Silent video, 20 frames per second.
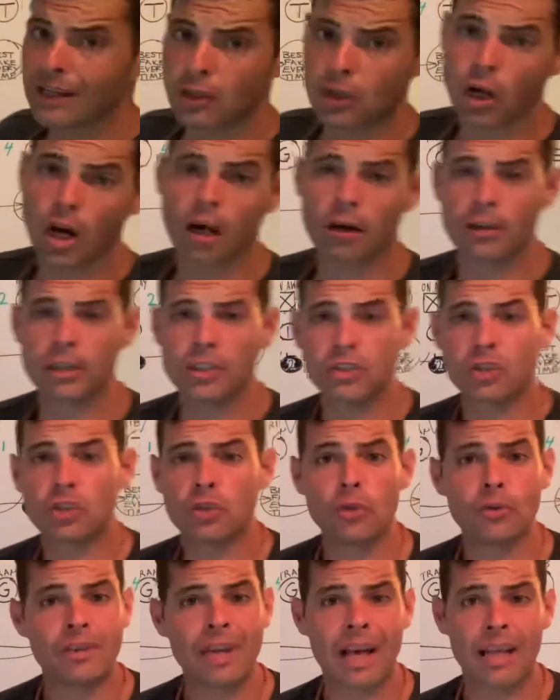Lawrence
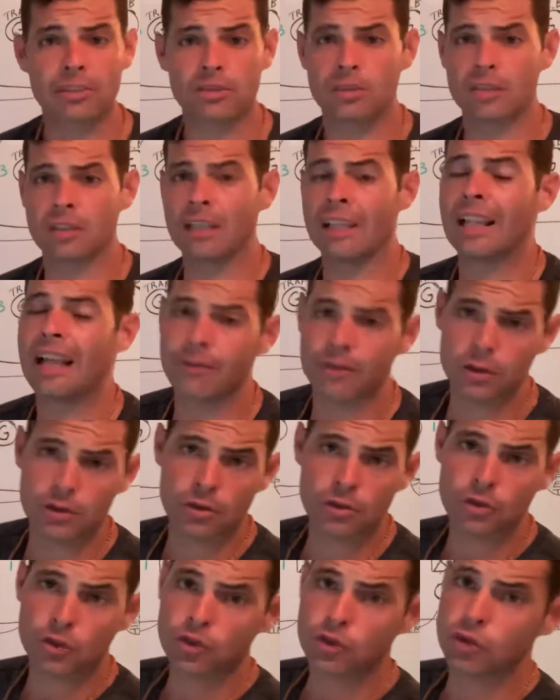
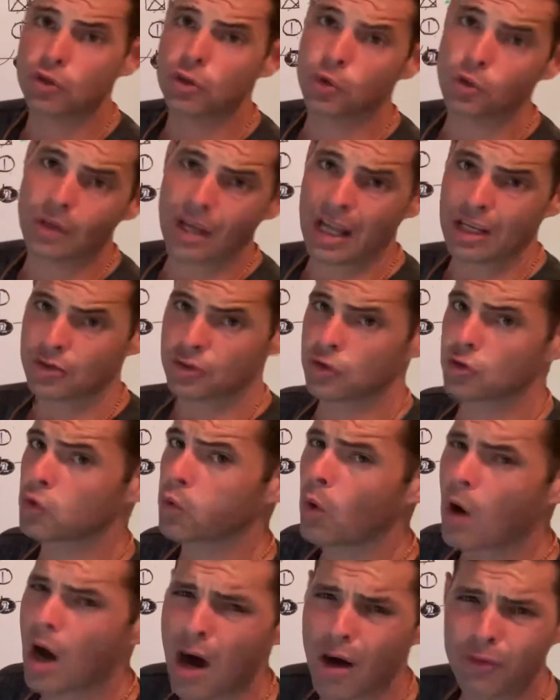2011,
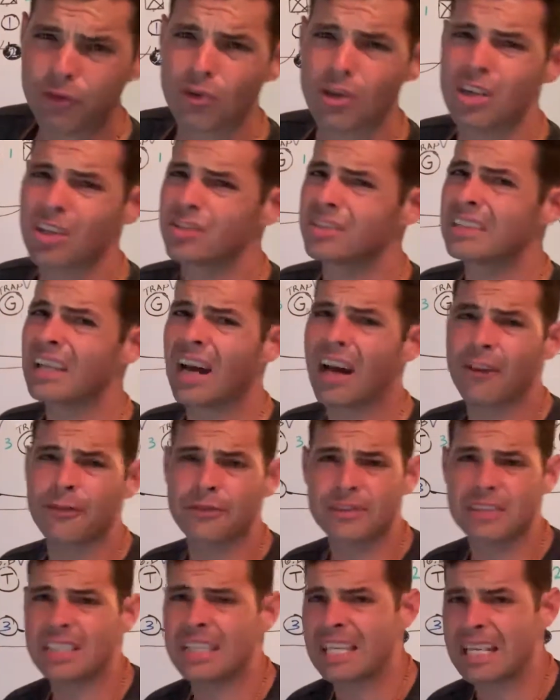2012. Real
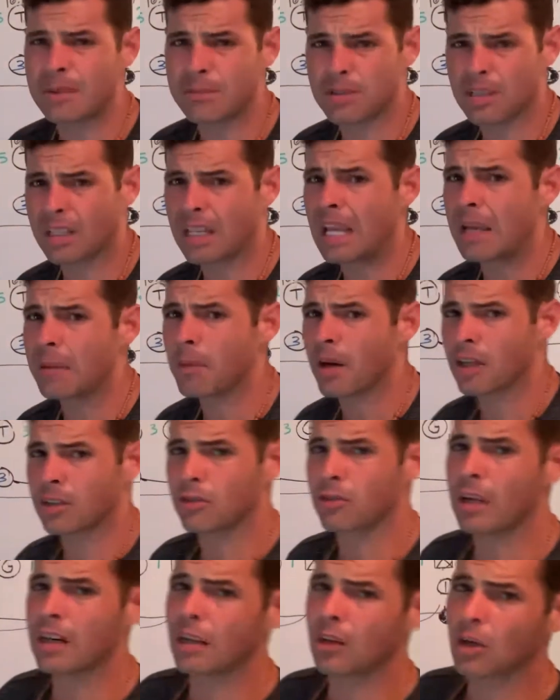tough teams that came out of
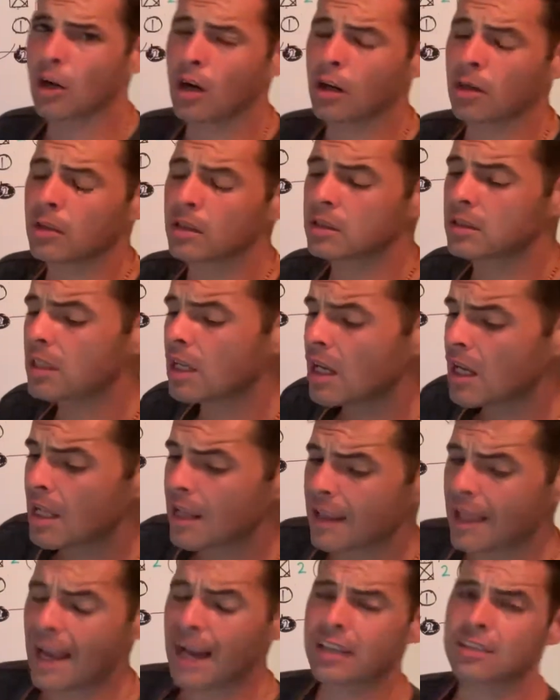Greater Lawrence.
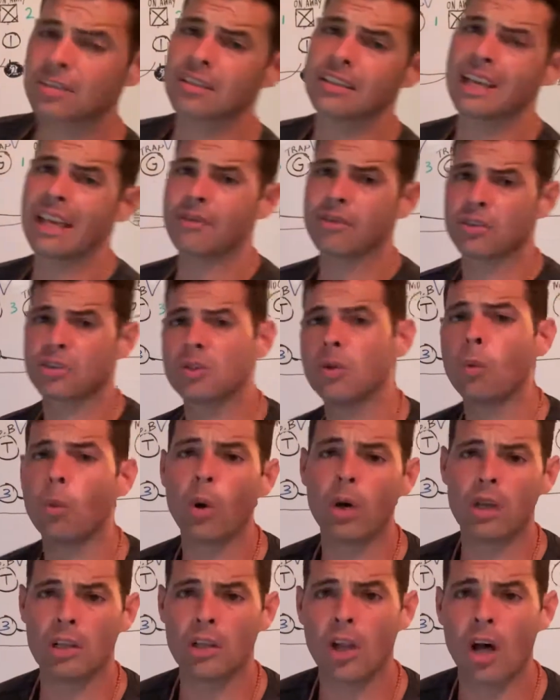They actually gave us the
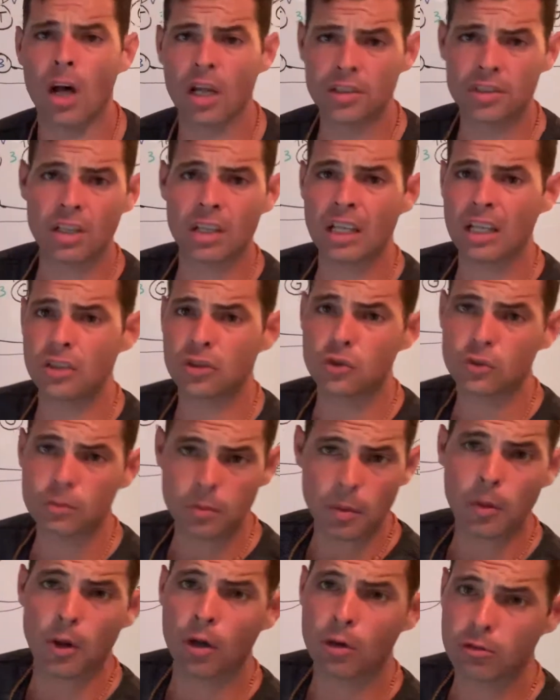one loss on our Super
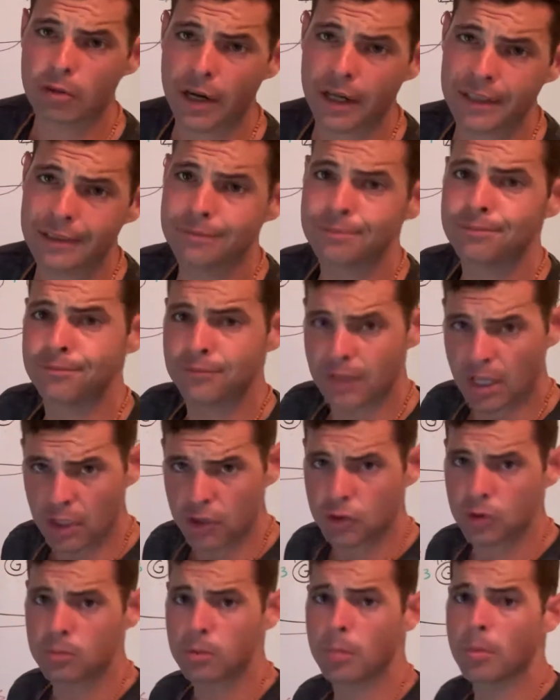Bowl ring. Our
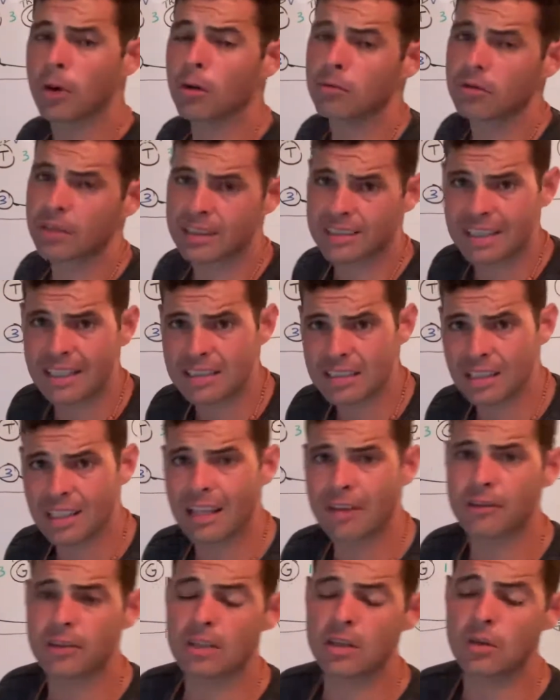Super Bowl ring says
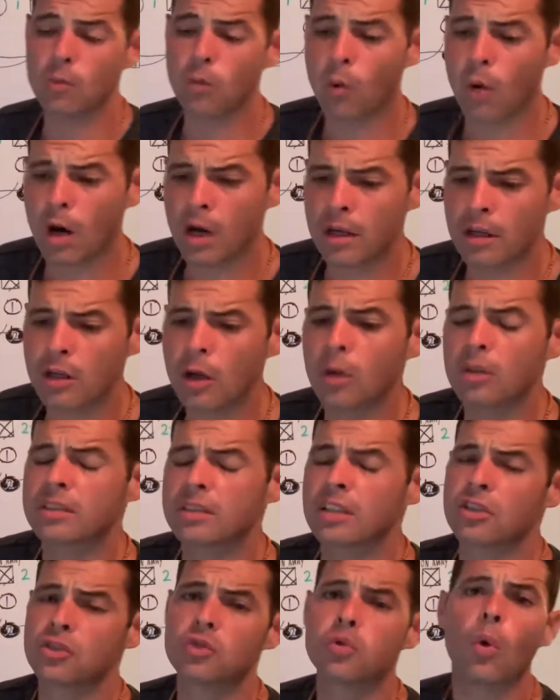11-1. No, it
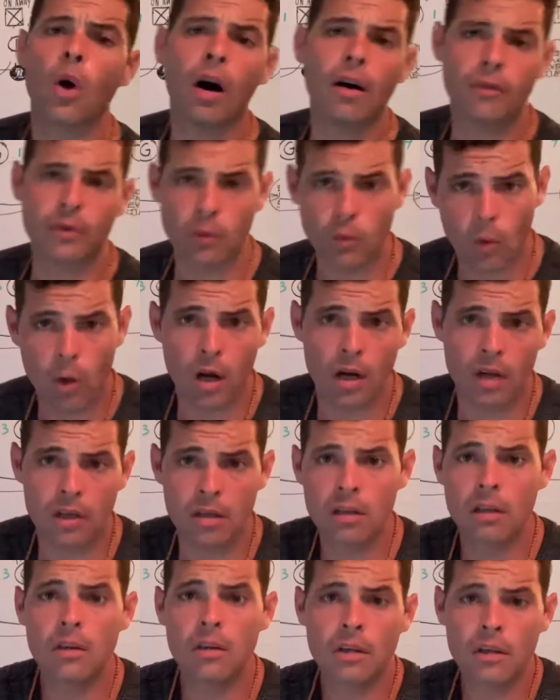says 12-1.
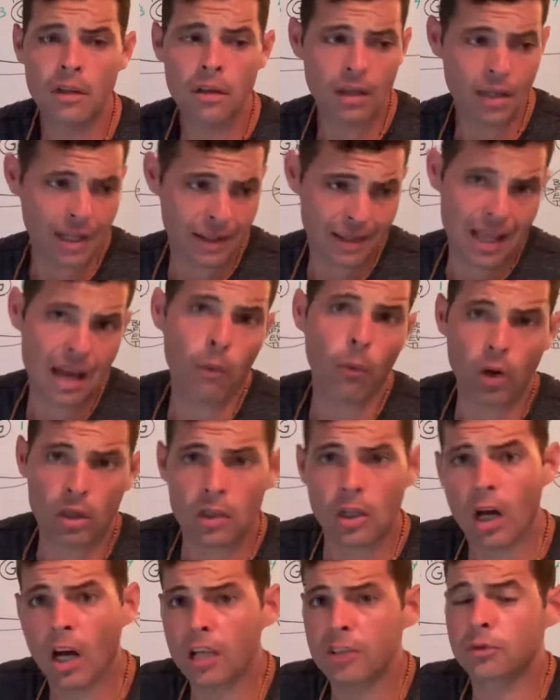And that one
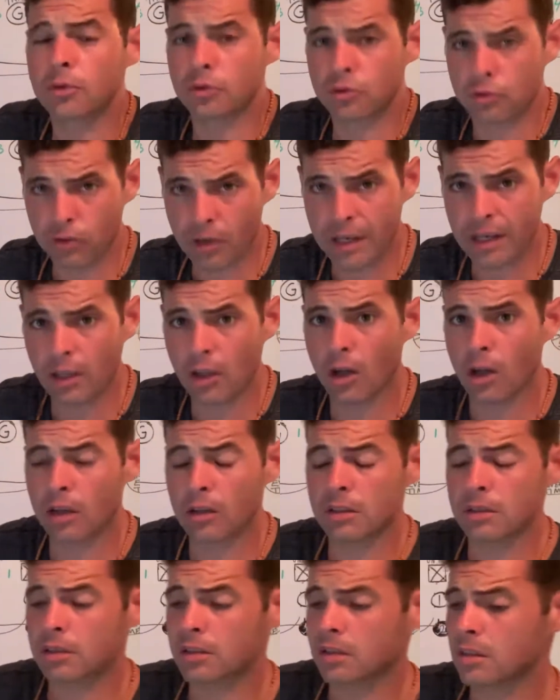loss was Greater
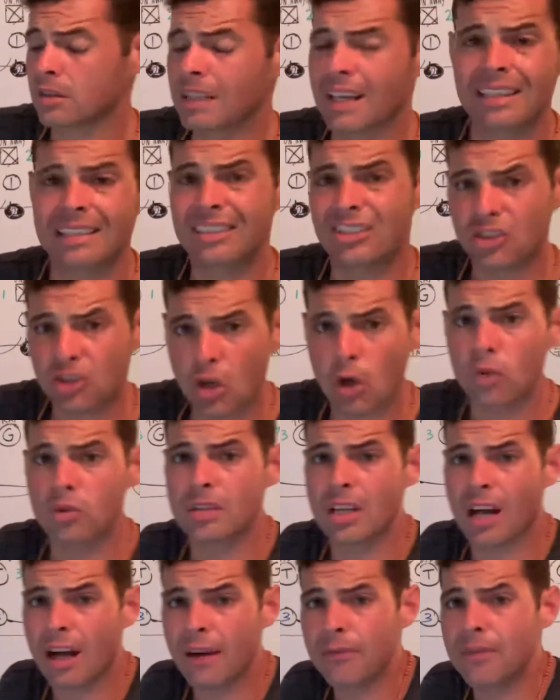Lawrence. They're so
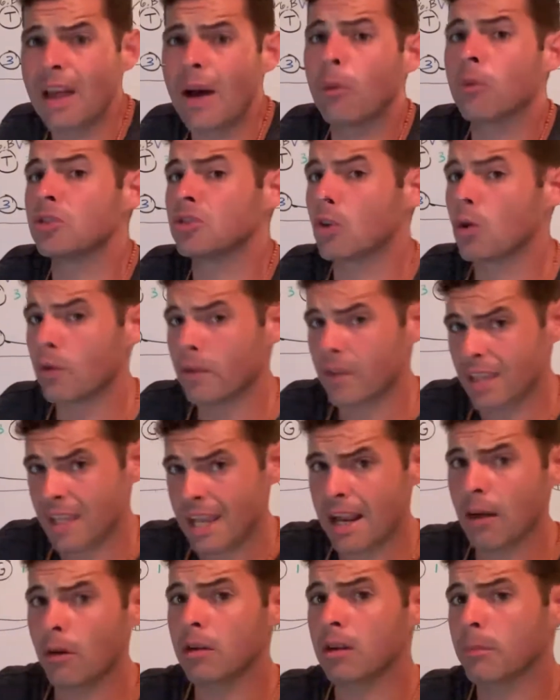tough. That was over
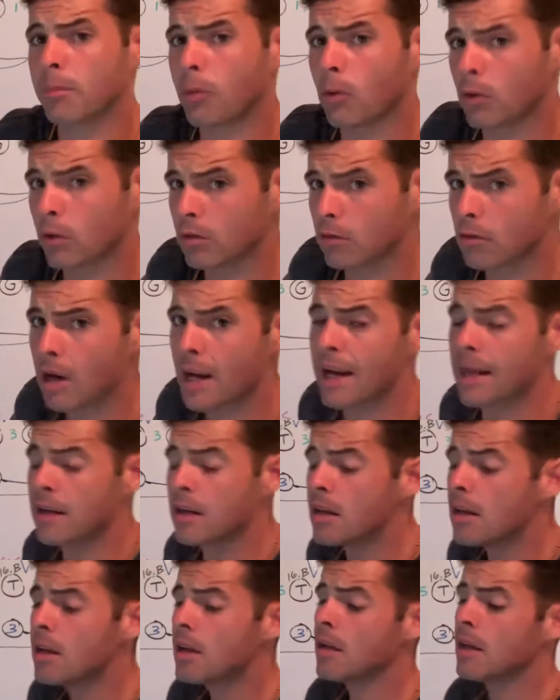there in the pouring rain.
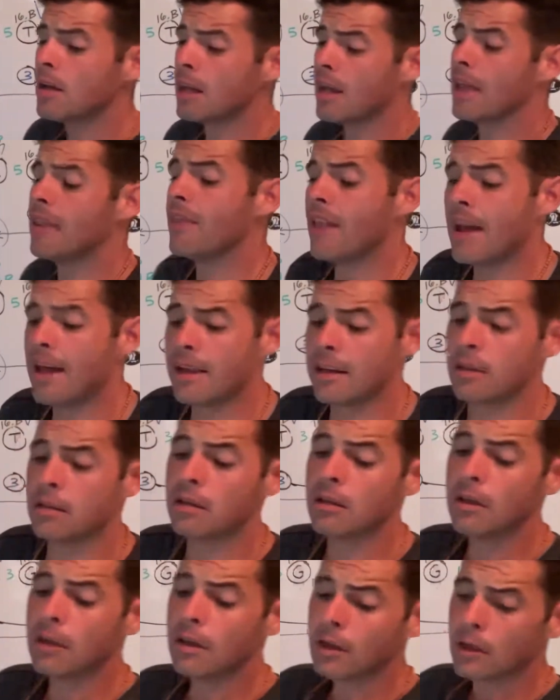And
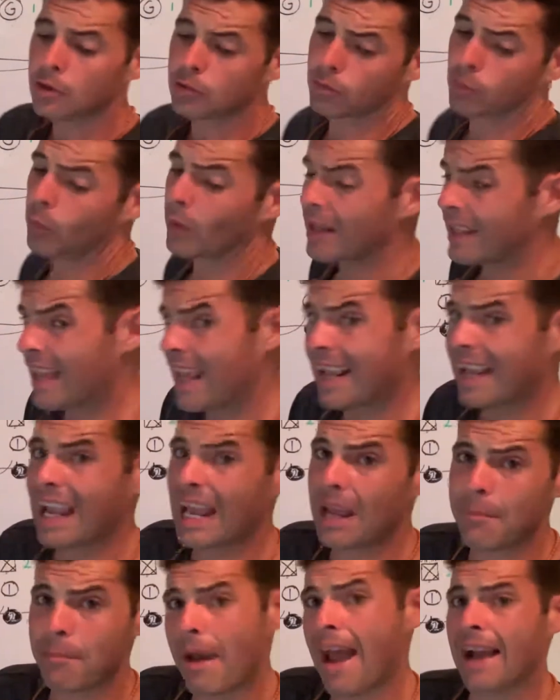then they
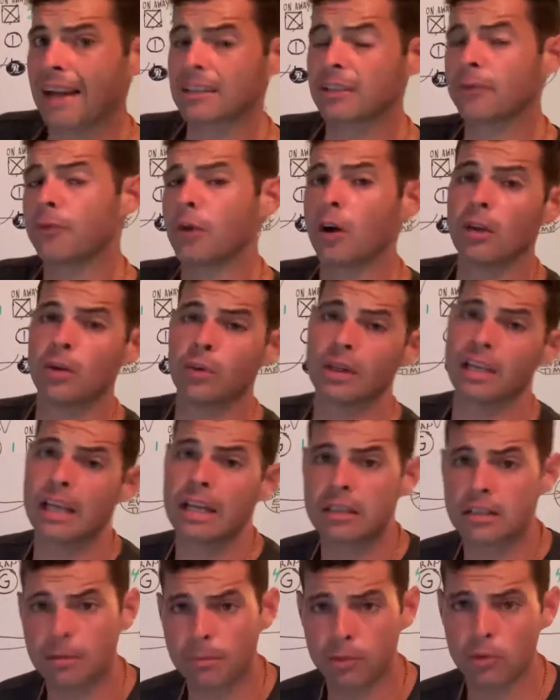came back the following
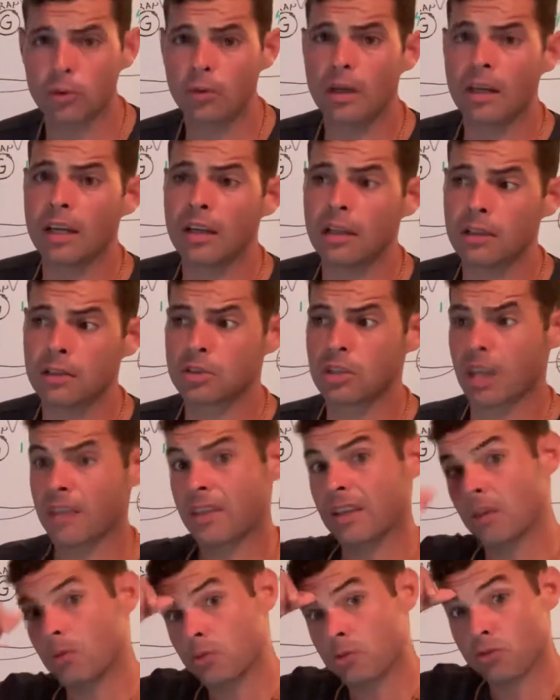year to Blue Hills. I
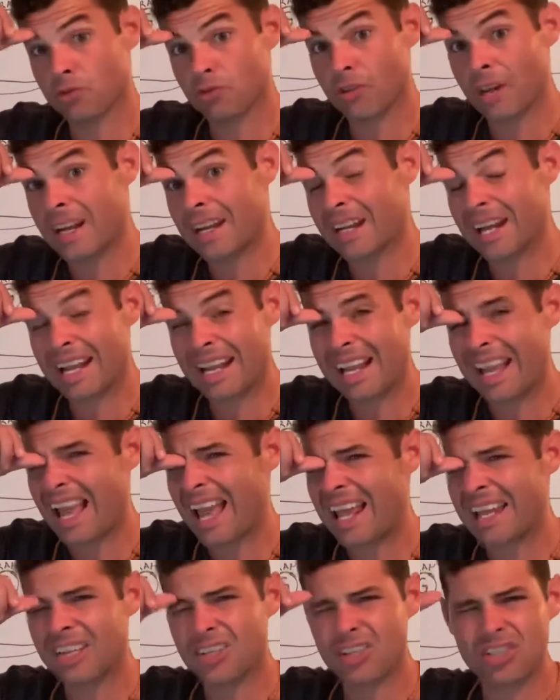think it was raining
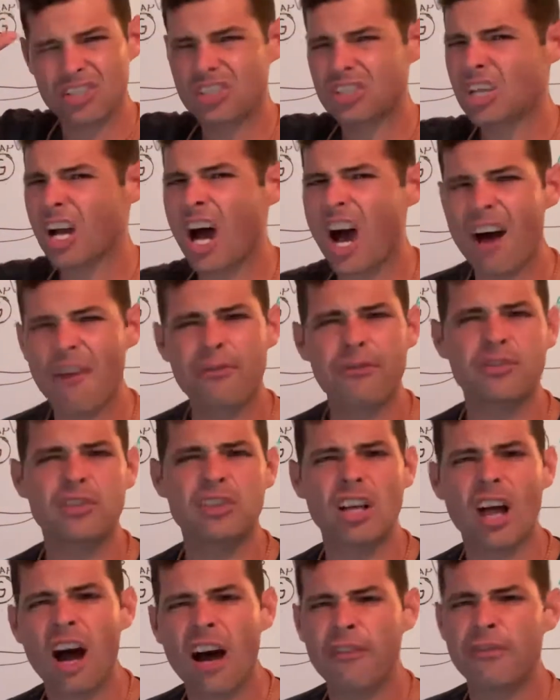again. Just tough
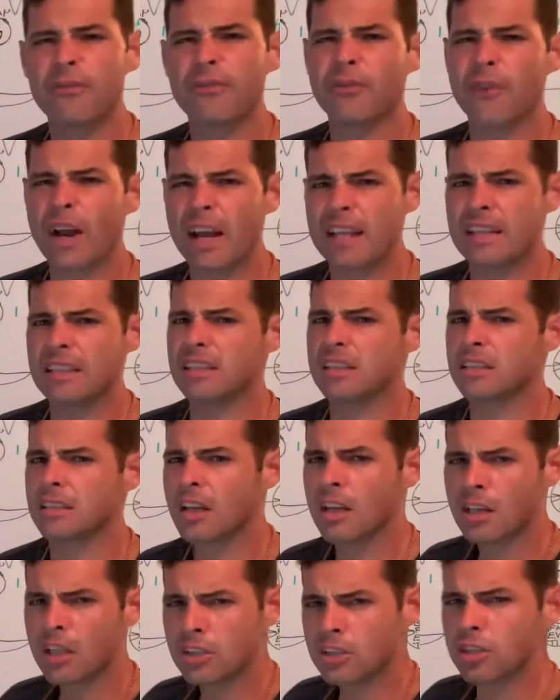fights.
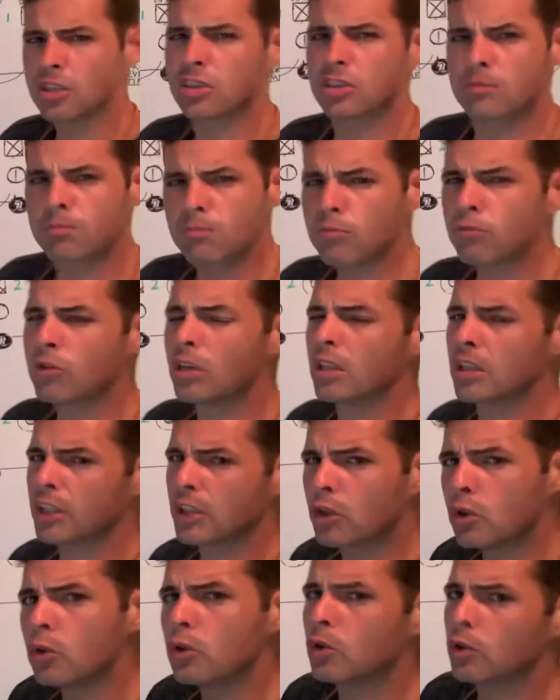Just really
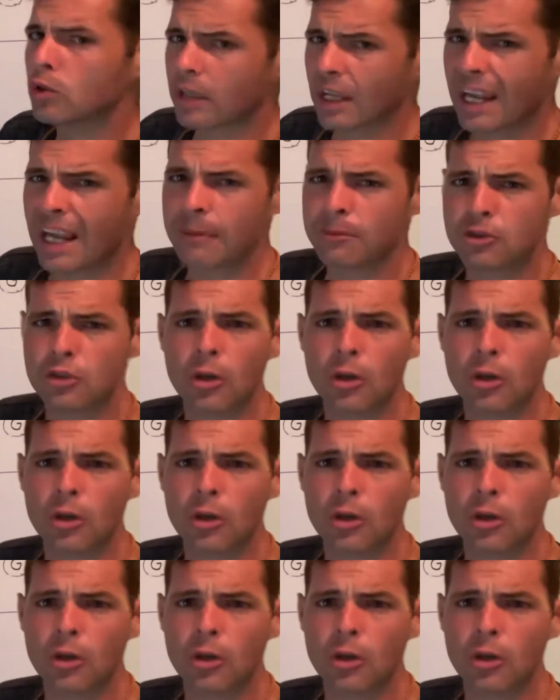cool games.